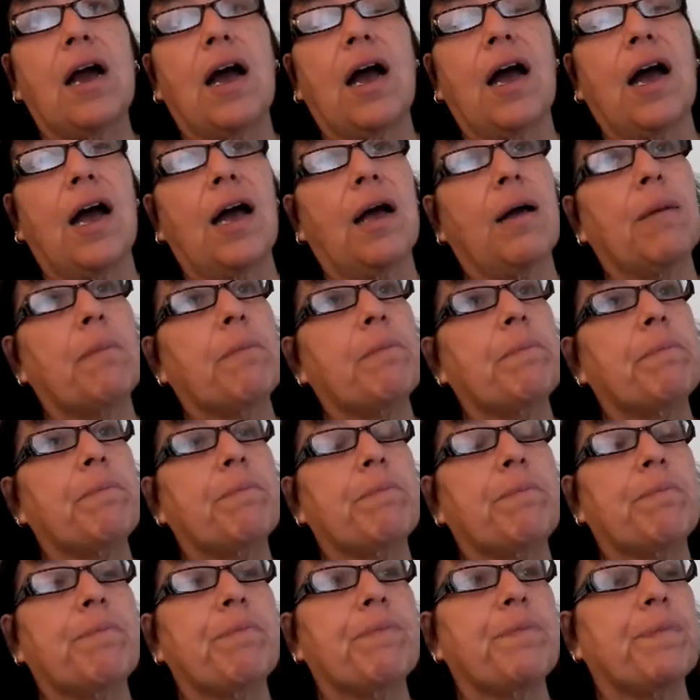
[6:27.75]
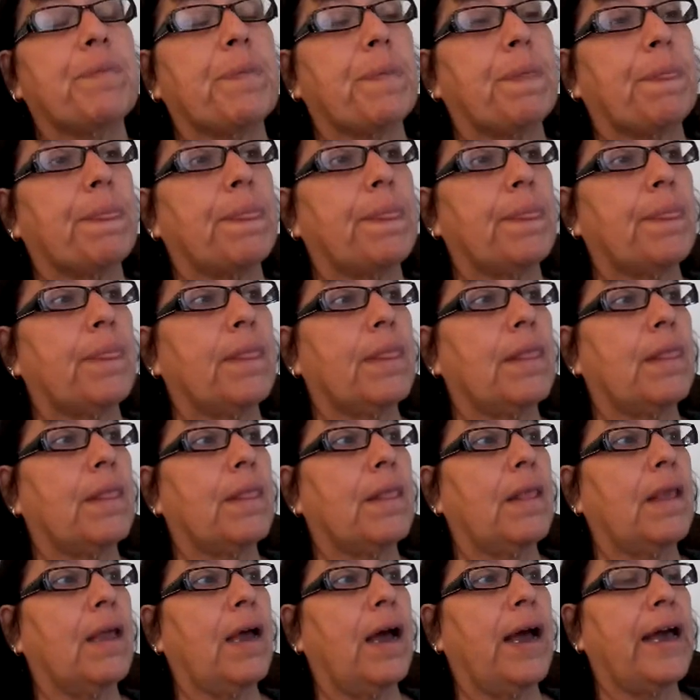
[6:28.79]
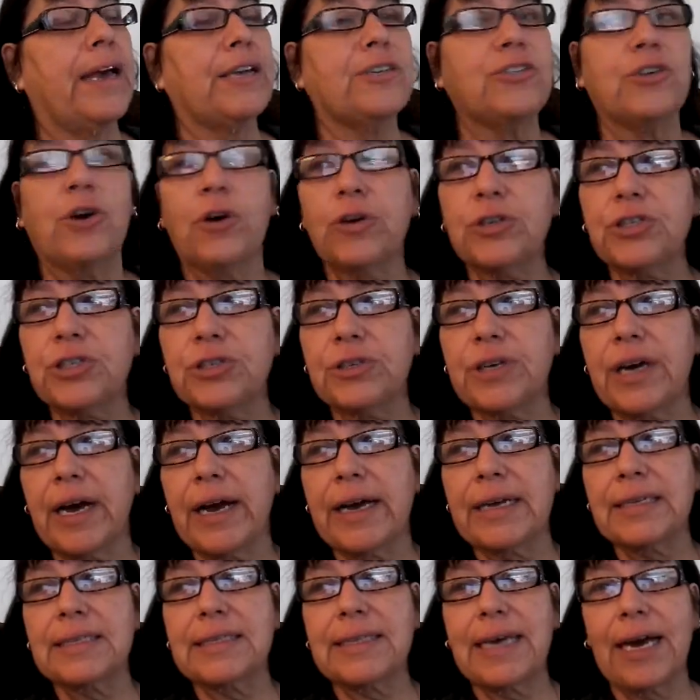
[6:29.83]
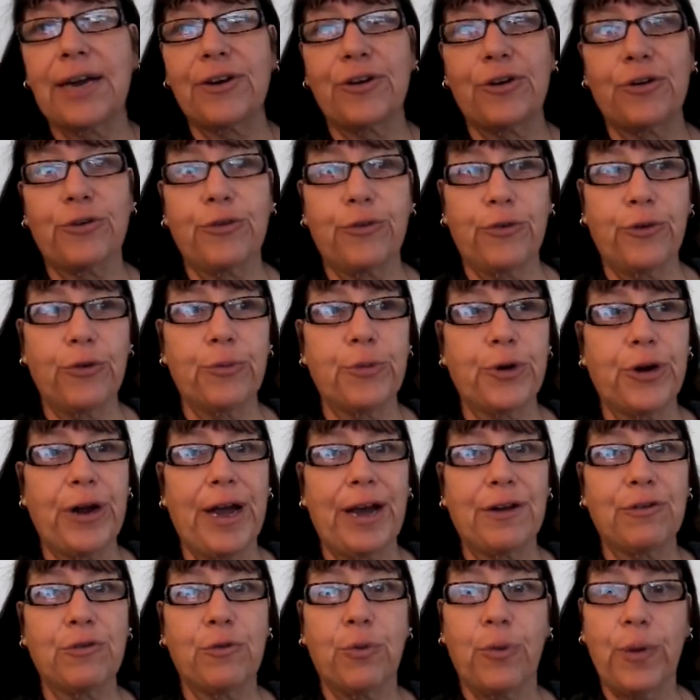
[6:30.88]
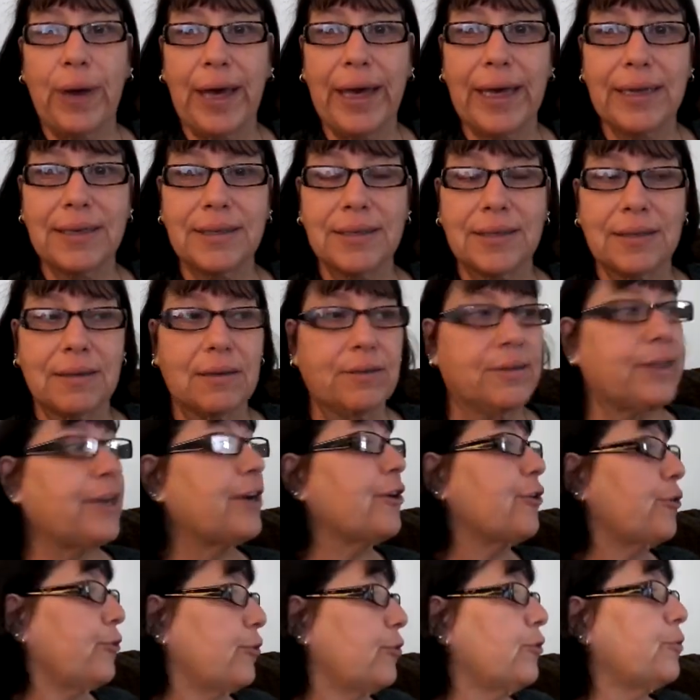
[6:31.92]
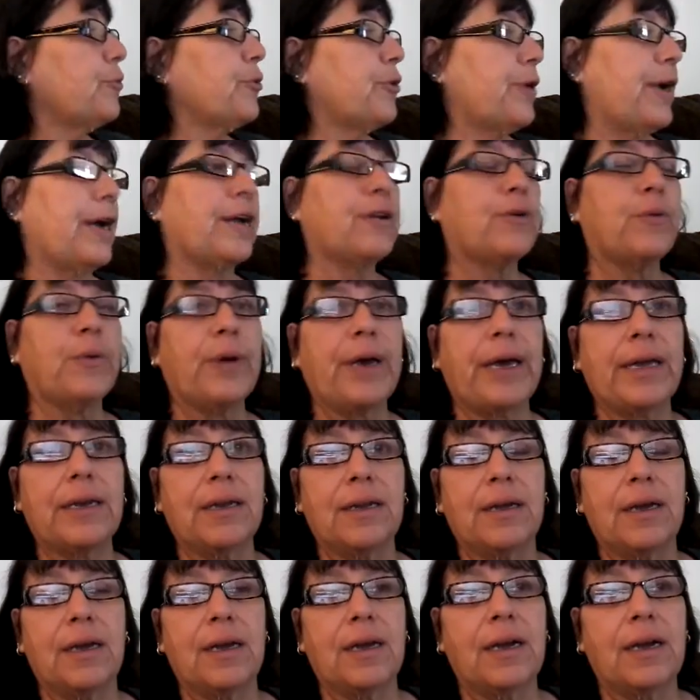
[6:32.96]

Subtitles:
I had told you guys that her groomer had quit. Their groomer had quit.